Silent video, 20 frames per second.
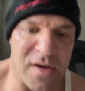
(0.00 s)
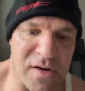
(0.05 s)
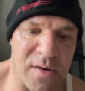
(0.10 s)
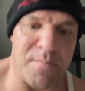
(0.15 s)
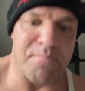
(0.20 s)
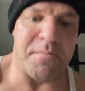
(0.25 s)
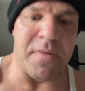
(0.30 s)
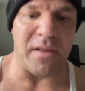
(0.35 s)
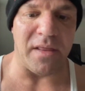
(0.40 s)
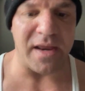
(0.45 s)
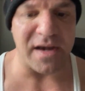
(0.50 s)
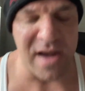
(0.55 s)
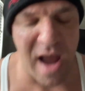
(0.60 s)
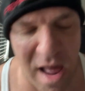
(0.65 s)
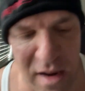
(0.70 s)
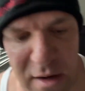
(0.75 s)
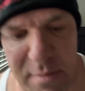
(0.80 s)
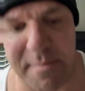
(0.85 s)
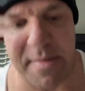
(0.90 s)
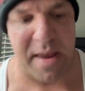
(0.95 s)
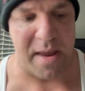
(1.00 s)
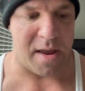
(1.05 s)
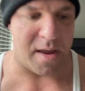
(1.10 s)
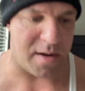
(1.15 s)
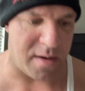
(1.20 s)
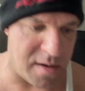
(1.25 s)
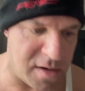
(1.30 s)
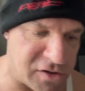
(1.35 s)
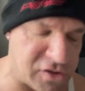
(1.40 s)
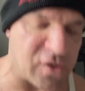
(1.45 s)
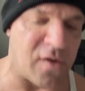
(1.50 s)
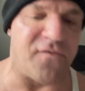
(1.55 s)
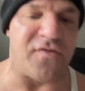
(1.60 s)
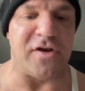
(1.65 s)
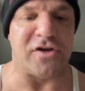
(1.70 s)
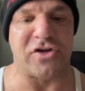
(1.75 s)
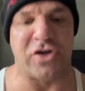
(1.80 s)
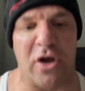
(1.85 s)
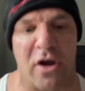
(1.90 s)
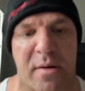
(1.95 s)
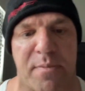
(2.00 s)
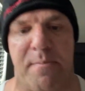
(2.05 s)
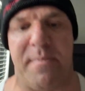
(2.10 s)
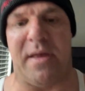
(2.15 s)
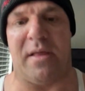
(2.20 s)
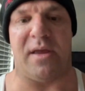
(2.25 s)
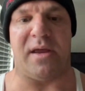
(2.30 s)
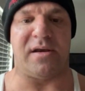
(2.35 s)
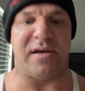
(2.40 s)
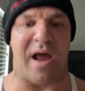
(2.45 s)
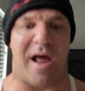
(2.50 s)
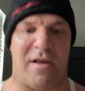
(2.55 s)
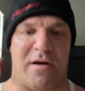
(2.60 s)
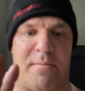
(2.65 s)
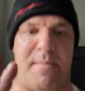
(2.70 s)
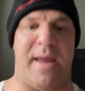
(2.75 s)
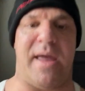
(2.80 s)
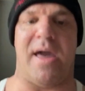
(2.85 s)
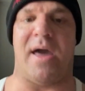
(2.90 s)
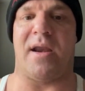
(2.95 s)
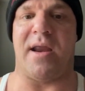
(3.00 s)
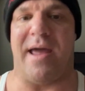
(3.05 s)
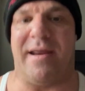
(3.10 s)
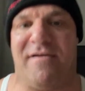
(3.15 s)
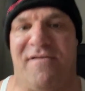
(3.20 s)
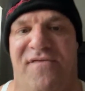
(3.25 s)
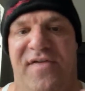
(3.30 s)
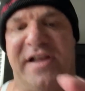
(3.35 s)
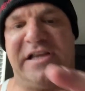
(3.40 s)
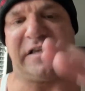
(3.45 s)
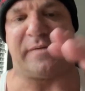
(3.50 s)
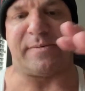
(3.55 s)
$1 Million Man. So if you took $1 Million Man and Vince